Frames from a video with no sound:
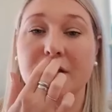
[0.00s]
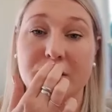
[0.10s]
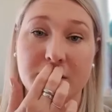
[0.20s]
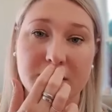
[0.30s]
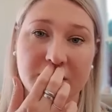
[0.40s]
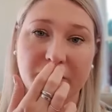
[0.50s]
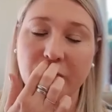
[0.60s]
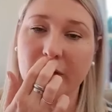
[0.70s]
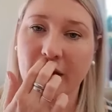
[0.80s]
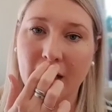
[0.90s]
I choose to
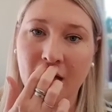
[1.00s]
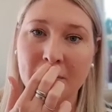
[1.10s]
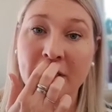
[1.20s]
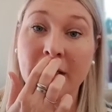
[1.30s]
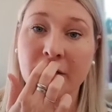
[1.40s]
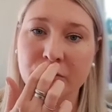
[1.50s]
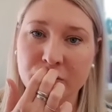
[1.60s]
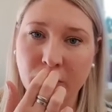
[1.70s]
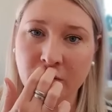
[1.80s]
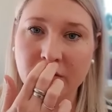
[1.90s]
feel calm and in
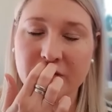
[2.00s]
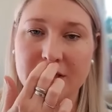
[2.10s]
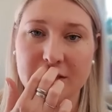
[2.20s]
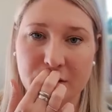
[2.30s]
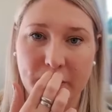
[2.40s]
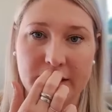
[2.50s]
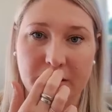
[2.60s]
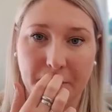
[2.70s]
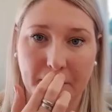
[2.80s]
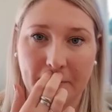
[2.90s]
control of the
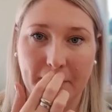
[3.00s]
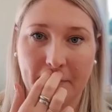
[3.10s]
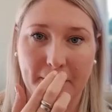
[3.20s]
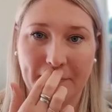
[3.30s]
situation.